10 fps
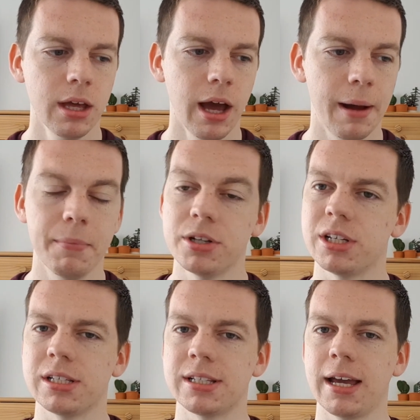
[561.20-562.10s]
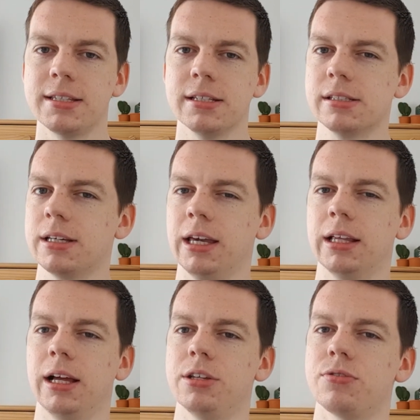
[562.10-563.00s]
I'm most excited to gain
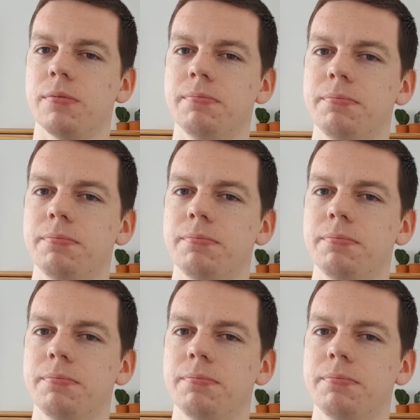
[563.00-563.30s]
clients from,